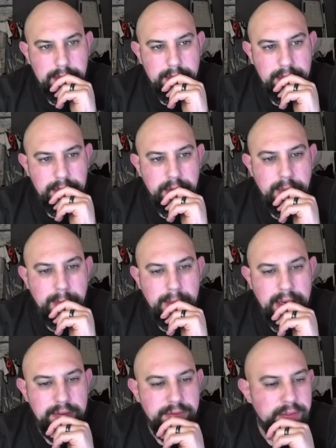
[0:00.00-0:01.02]
we'll put
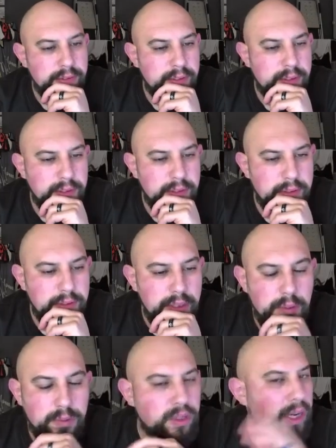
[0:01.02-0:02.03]
path.
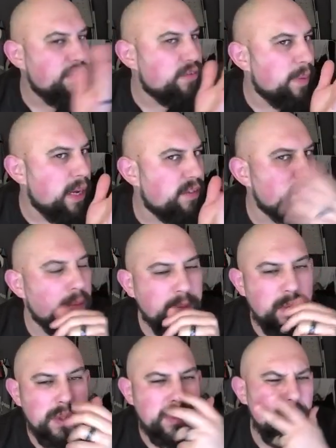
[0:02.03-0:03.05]
We don't have to path, but
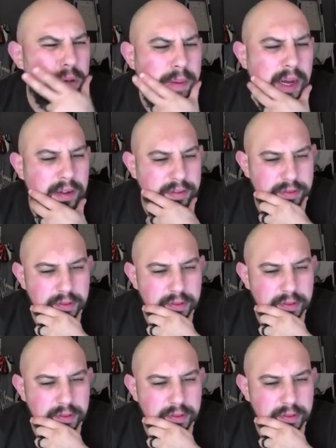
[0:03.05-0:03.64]
we'll path.